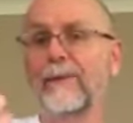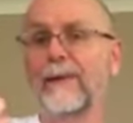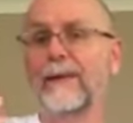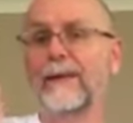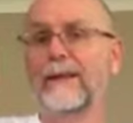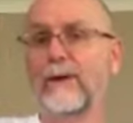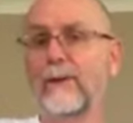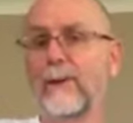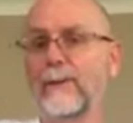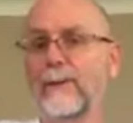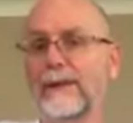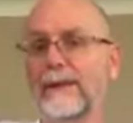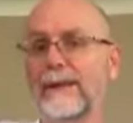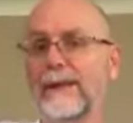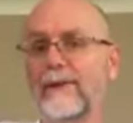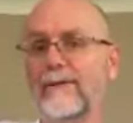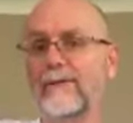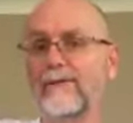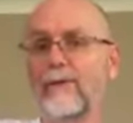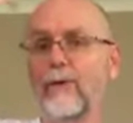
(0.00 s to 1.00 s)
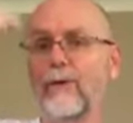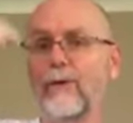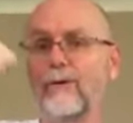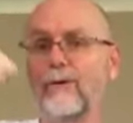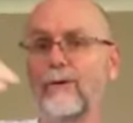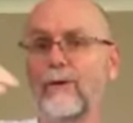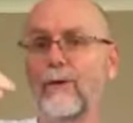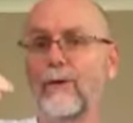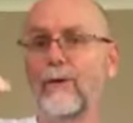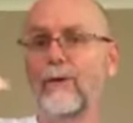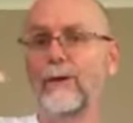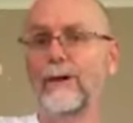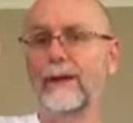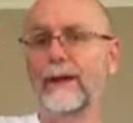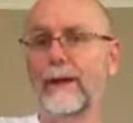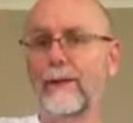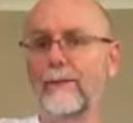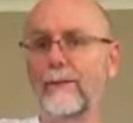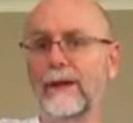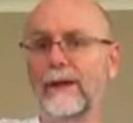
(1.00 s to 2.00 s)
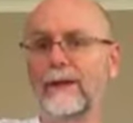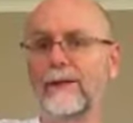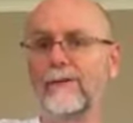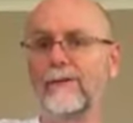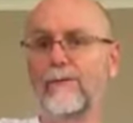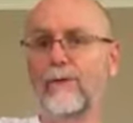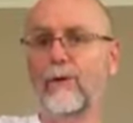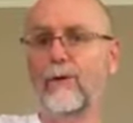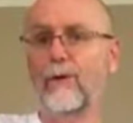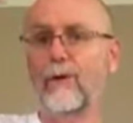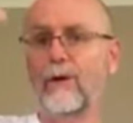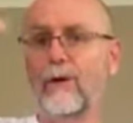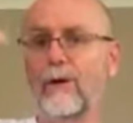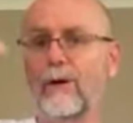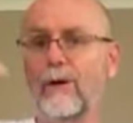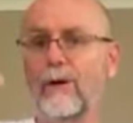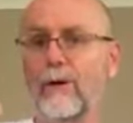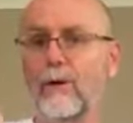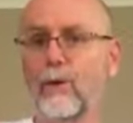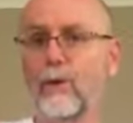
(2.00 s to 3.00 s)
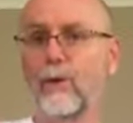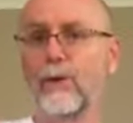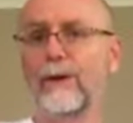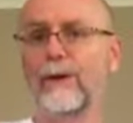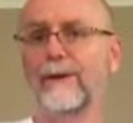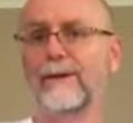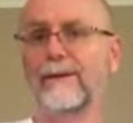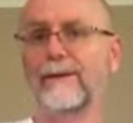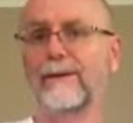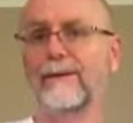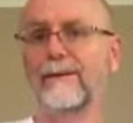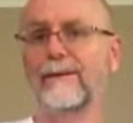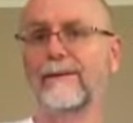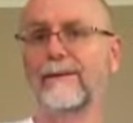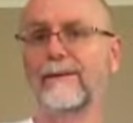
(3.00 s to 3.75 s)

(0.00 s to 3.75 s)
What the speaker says: So when we see 4/4, it means 4 quarters,